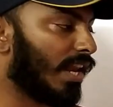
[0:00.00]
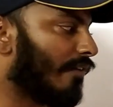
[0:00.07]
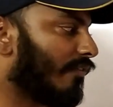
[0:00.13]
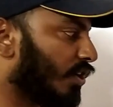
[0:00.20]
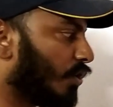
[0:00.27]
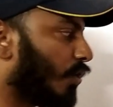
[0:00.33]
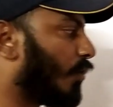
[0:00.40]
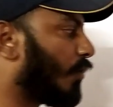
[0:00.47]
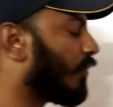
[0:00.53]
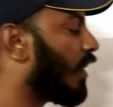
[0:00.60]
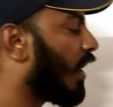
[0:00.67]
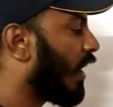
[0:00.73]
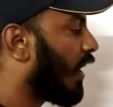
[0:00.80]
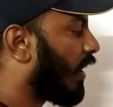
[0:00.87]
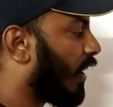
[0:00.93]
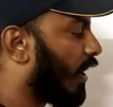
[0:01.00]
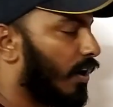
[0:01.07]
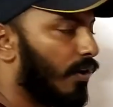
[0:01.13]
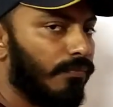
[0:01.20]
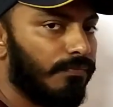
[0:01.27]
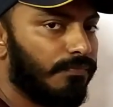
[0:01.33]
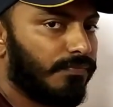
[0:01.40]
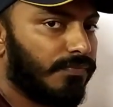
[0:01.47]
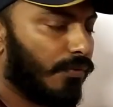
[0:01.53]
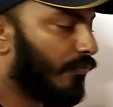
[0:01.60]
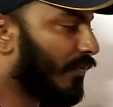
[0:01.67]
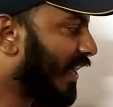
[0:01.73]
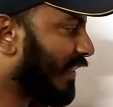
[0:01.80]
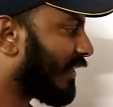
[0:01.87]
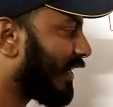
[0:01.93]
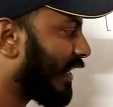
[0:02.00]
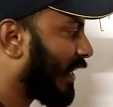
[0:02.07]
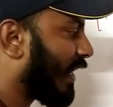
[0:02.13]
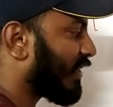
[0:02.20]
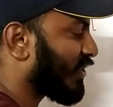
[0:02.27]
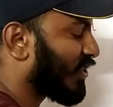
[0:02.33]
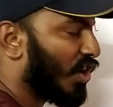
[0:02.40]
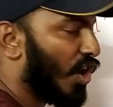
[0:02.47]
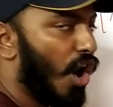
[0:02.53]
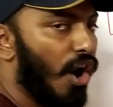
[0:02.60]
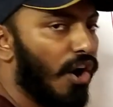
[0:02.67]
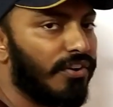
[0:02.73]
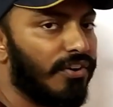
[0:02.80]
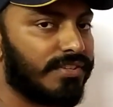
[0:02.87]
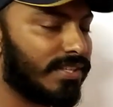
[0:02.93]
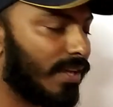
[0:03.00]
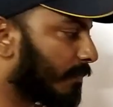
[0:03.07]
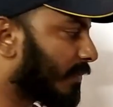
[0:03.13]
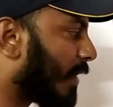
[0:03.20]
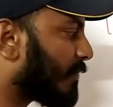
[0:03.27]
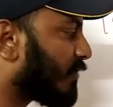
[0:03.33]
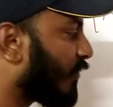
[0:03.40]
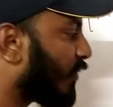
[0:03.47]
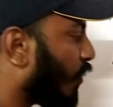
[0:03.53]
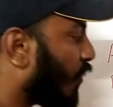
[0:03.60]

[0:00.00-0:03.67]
never know uh, where the data is gone, or sometimes we